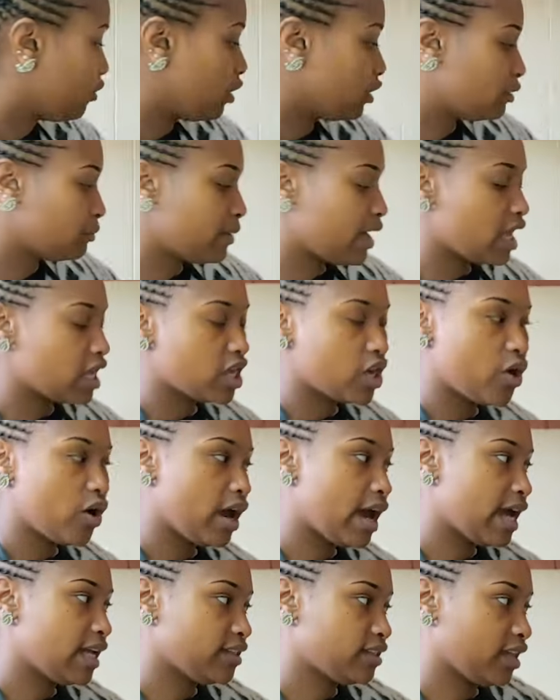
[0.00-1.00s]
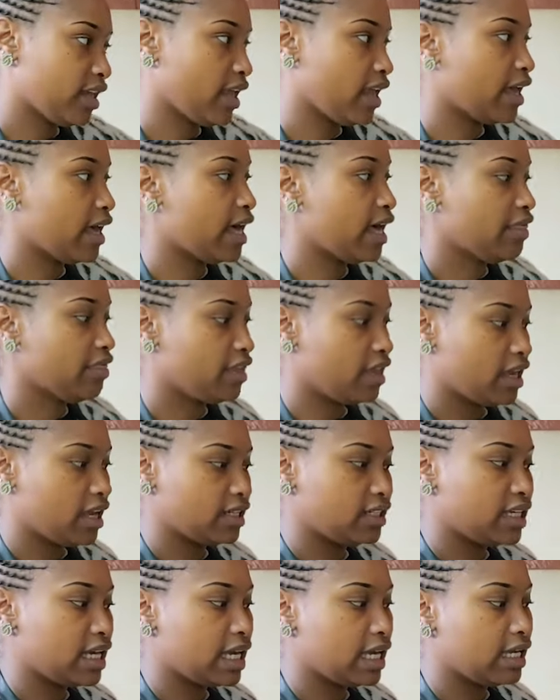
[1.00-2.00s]
got my yogurt here,
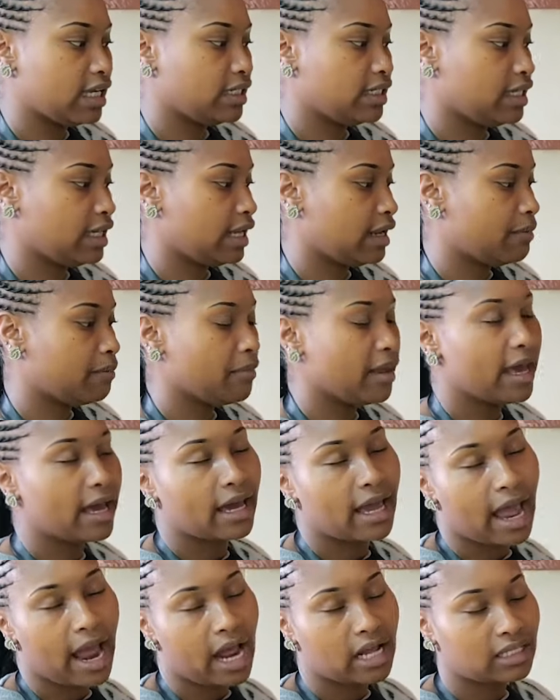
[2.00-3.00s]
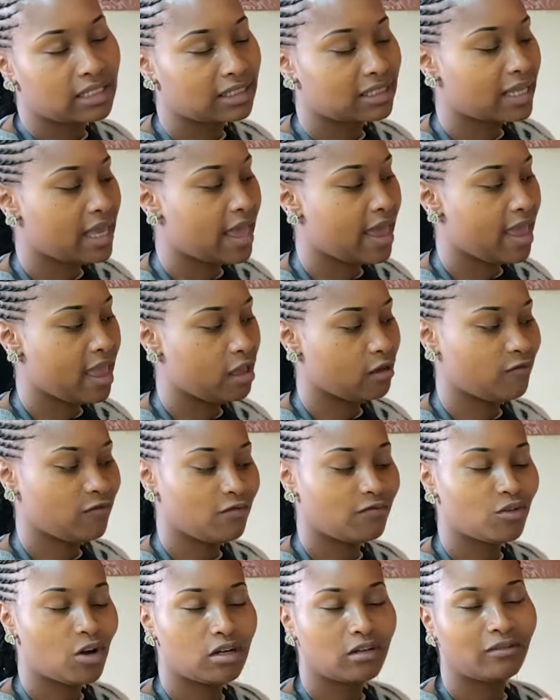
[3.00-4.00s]
the Lamia guys. If
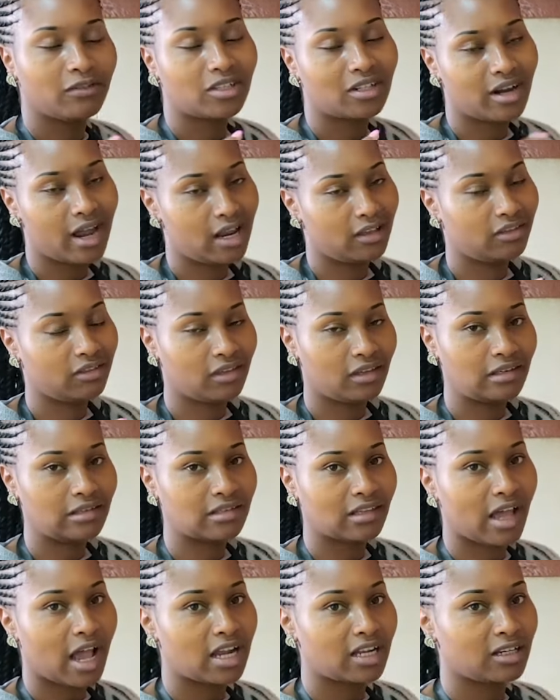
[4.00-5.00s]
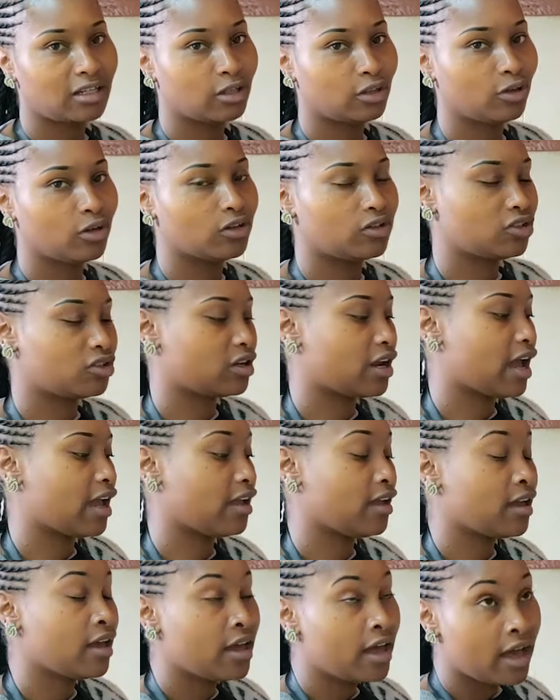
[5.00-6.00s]
you've not tried this, kindly go
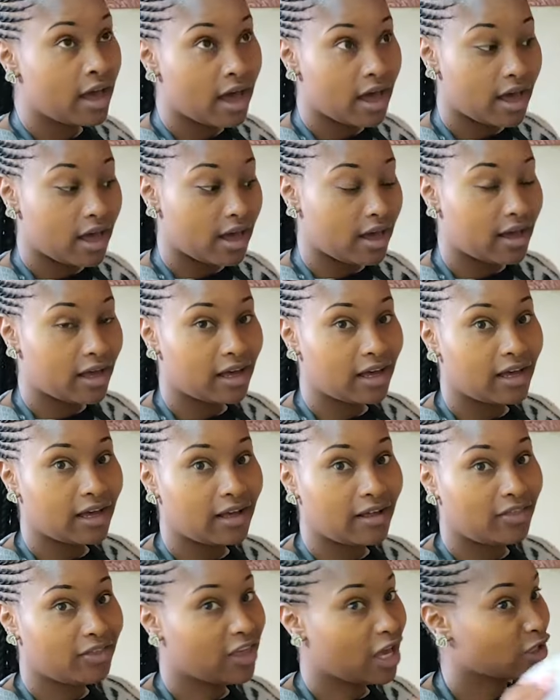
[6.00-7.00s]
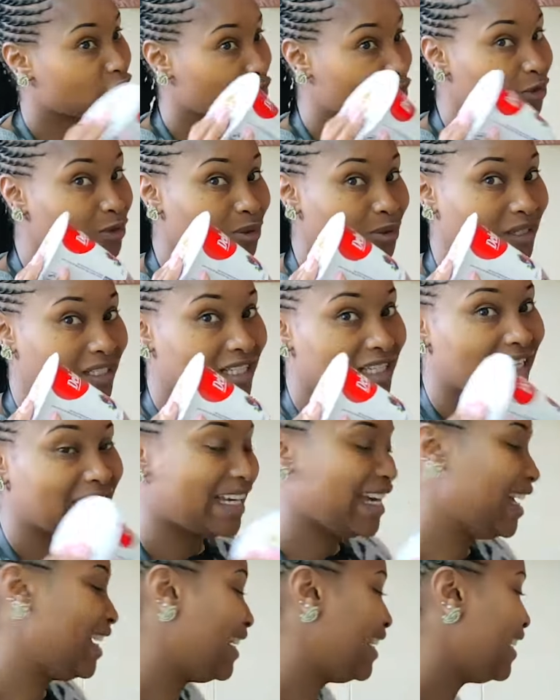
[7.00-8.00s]
try. They are so sweet.
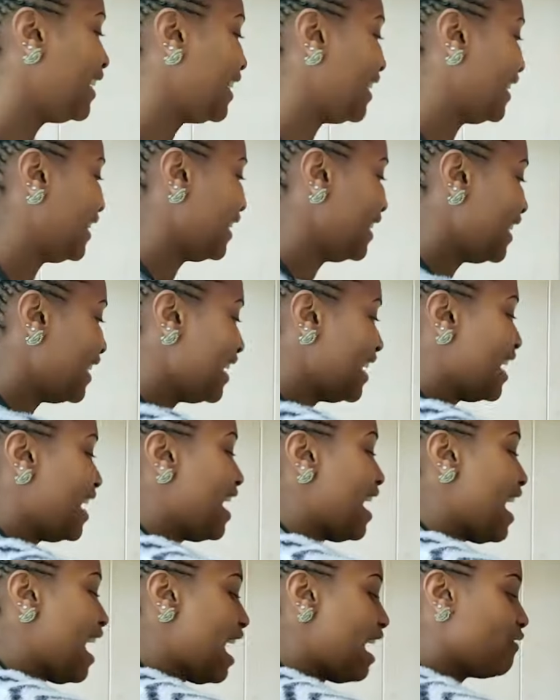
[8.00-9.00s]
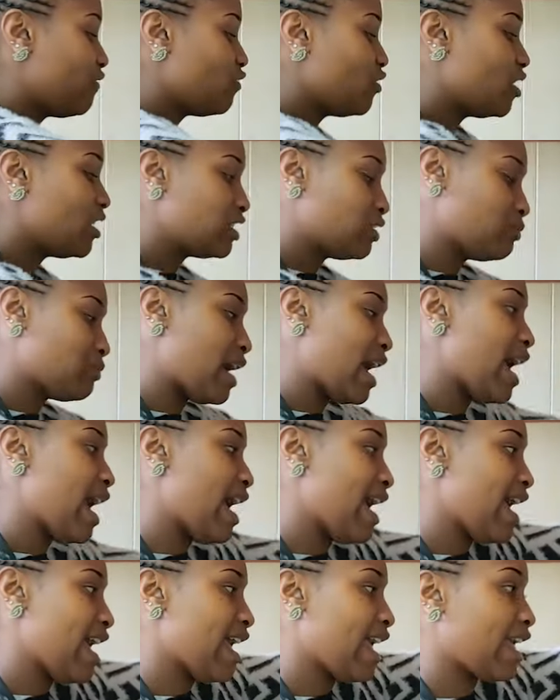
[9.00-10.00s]
I've got
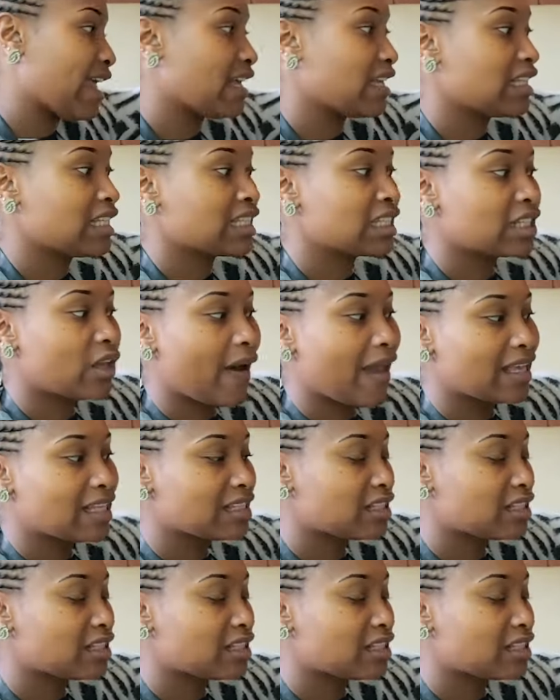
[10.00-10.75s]
my soy